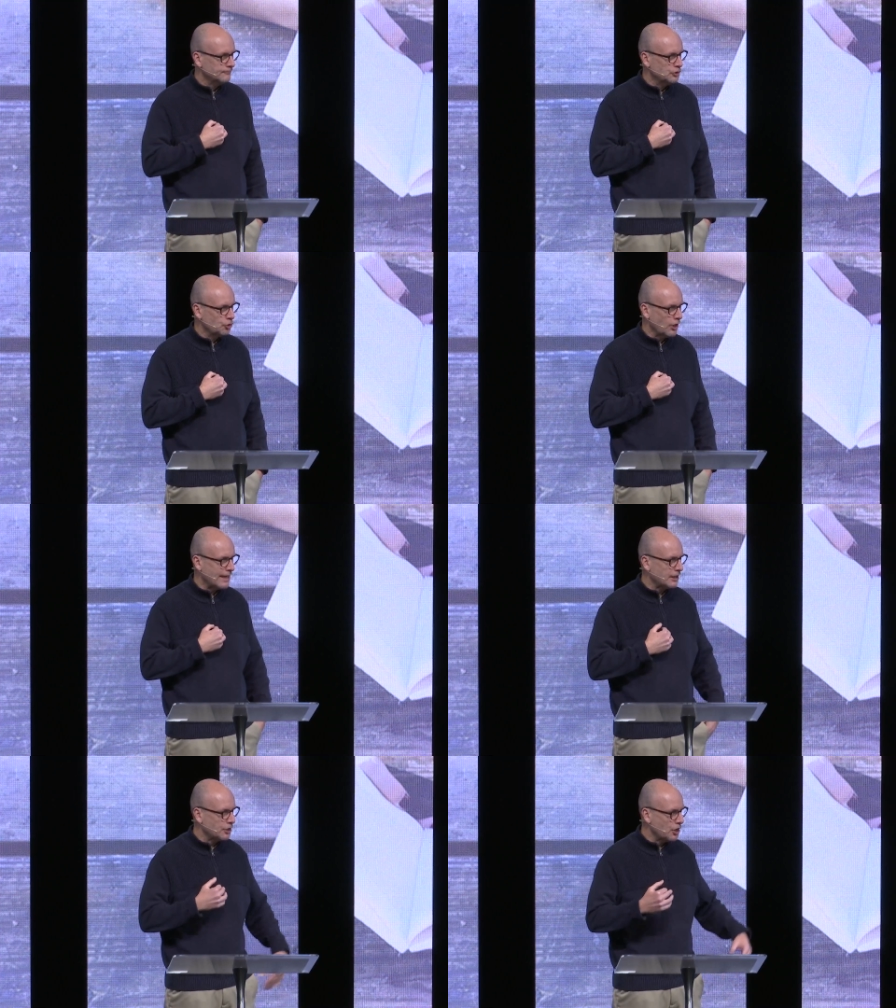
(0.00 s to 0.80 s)
so that I
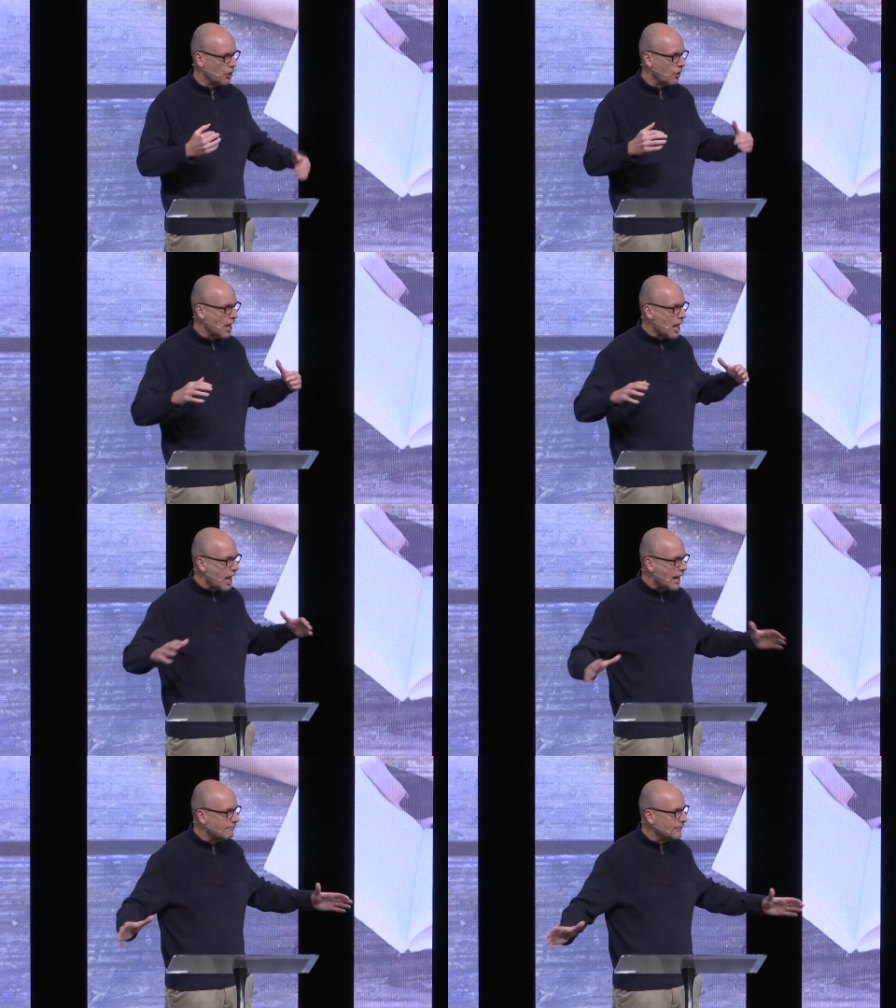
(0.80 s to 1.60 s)
can know
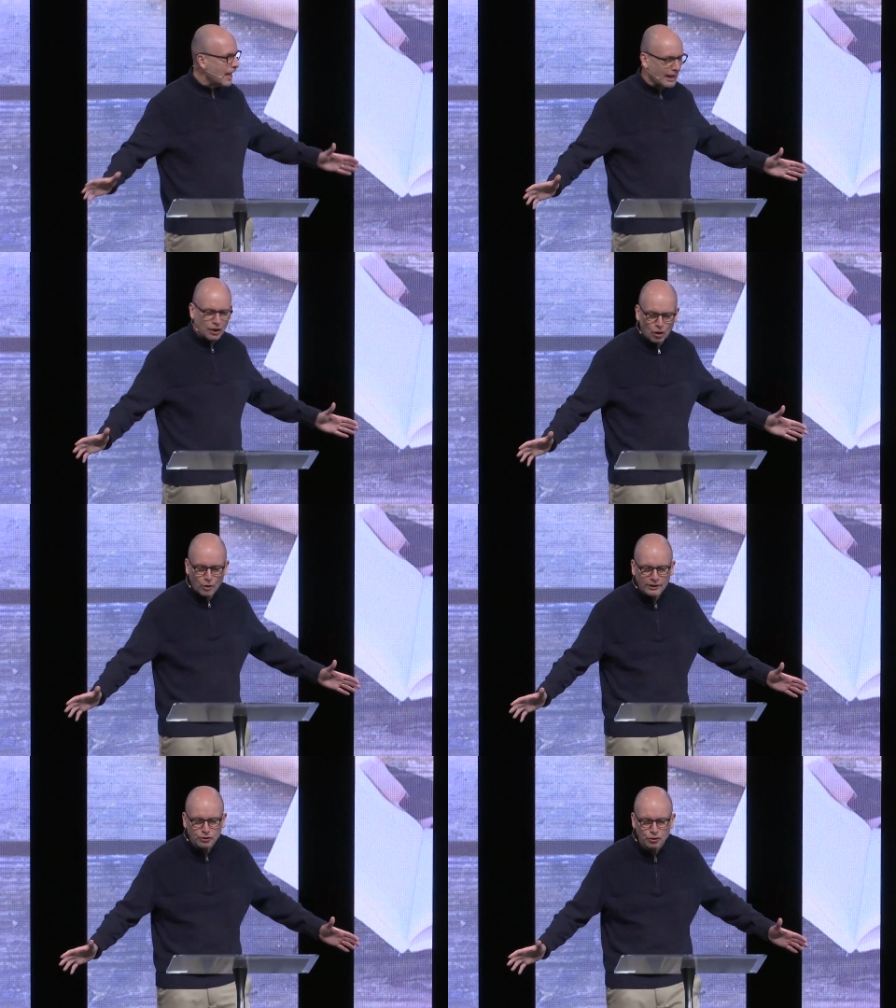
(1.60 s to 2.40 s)
I'm not
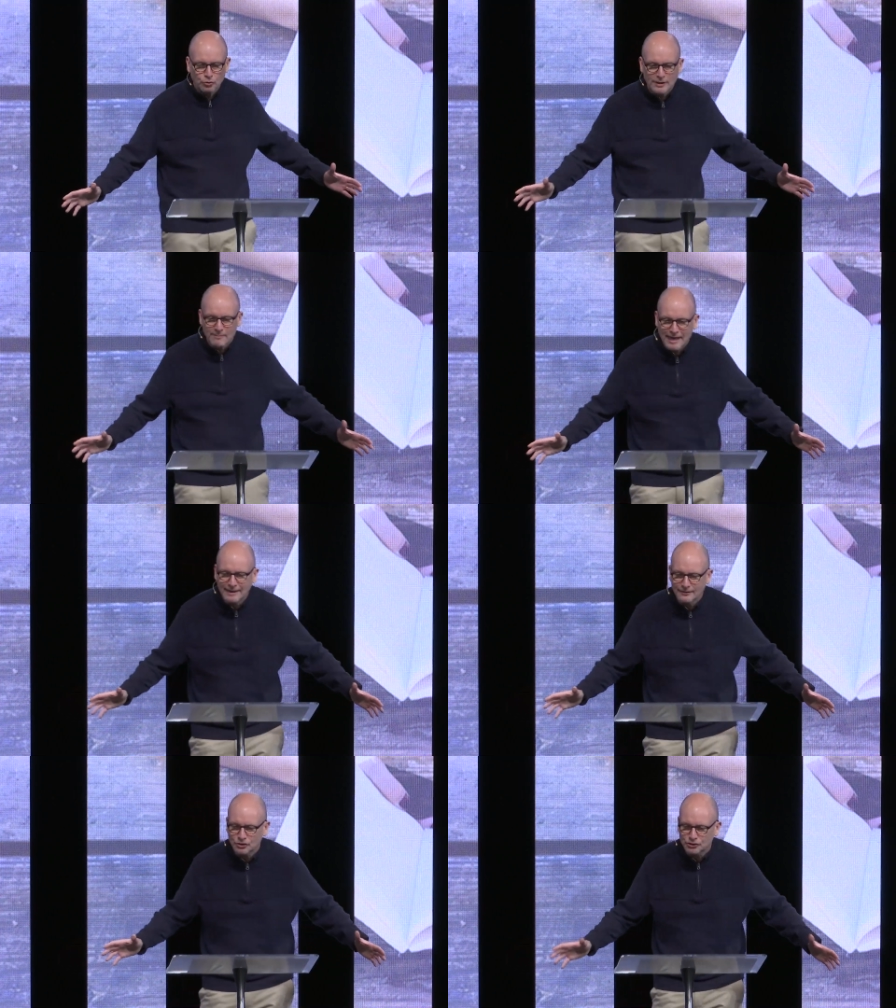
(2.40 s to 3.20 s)
going to
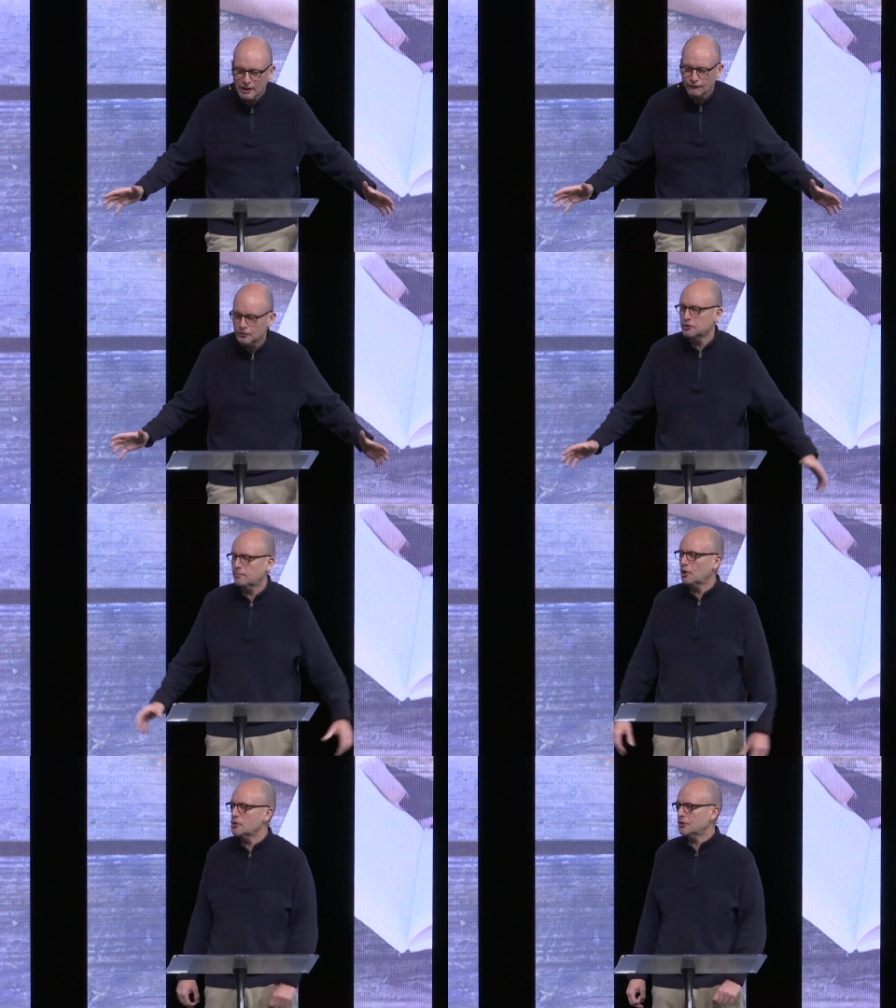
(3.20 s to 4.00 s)
remain the selfish
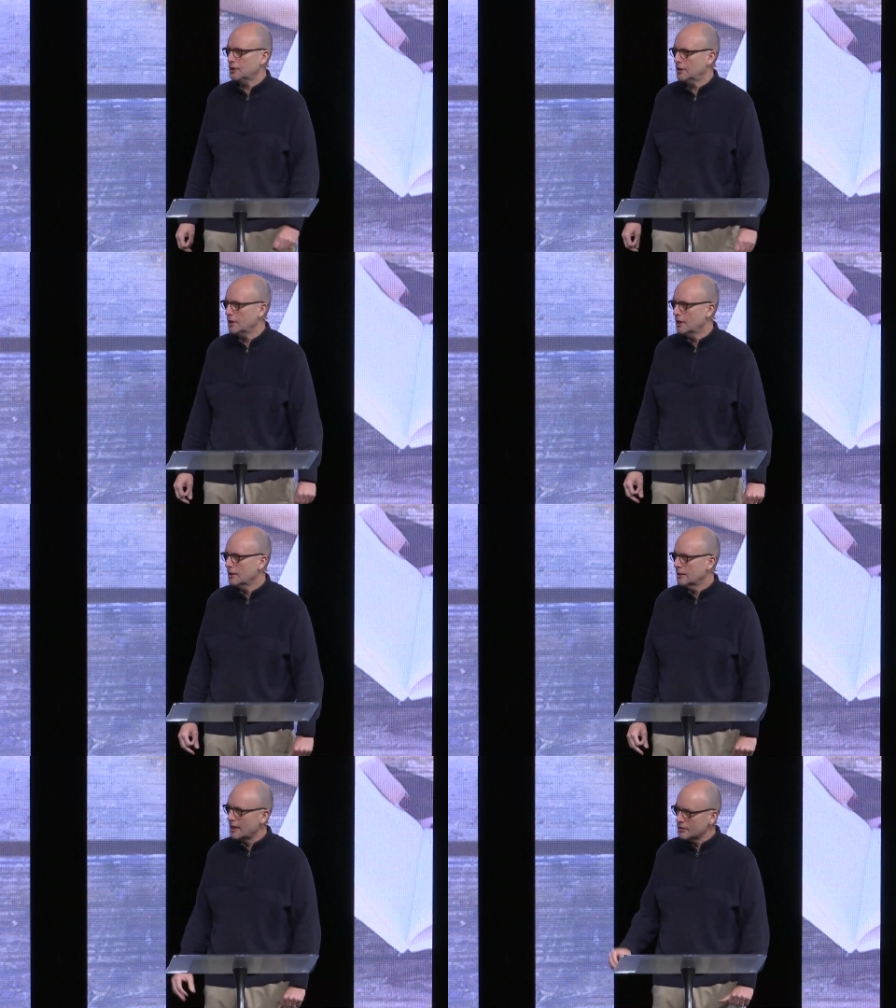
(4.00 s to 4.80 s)
person
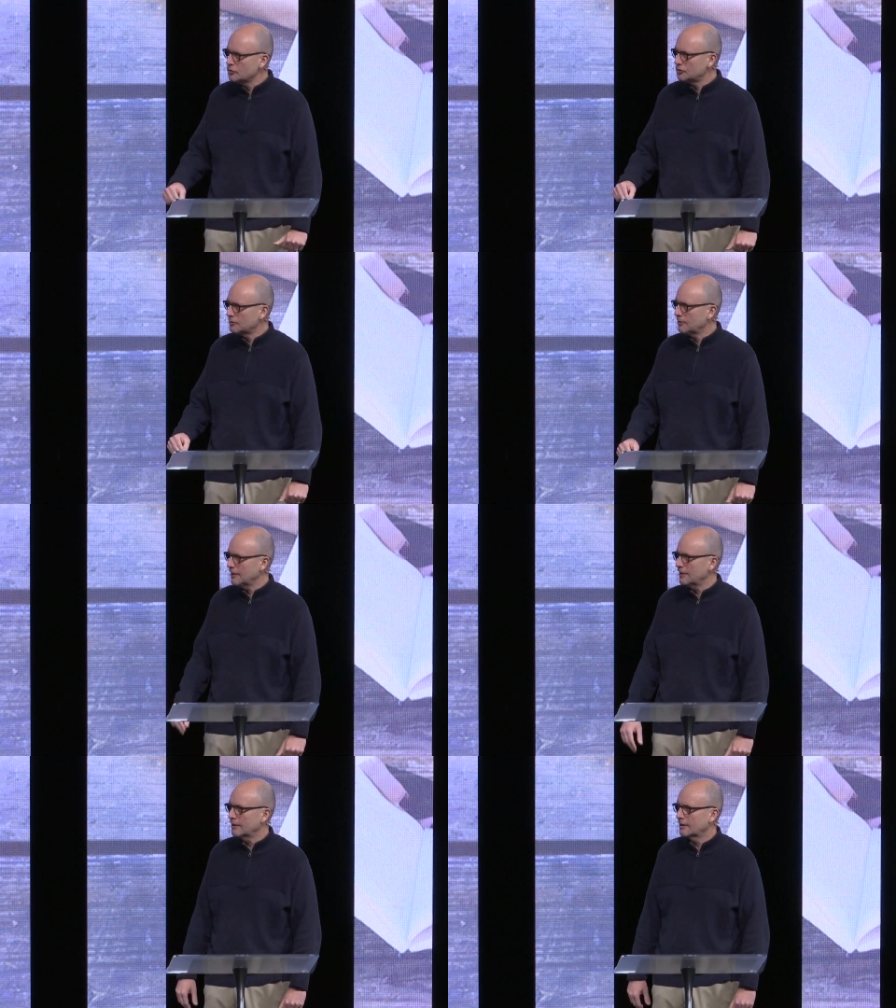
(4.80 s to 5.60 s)
I used to be.